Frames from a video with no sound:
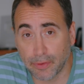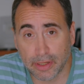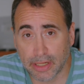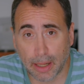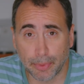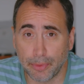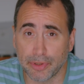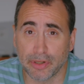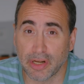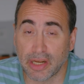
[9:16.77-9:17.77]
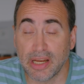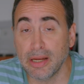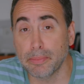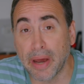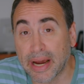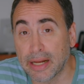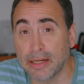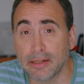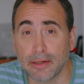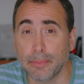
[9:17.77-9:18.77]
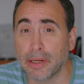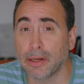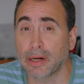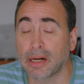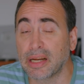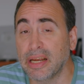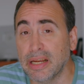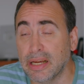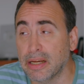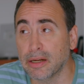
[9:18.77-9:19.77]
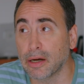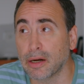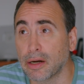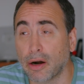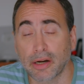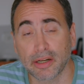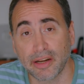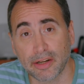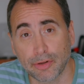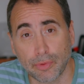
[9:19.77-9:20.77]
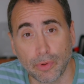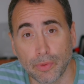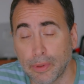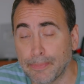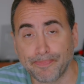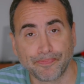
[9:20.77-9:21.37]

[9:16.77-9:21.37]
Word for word: for example, which is a key mechanism and a key uh, architectural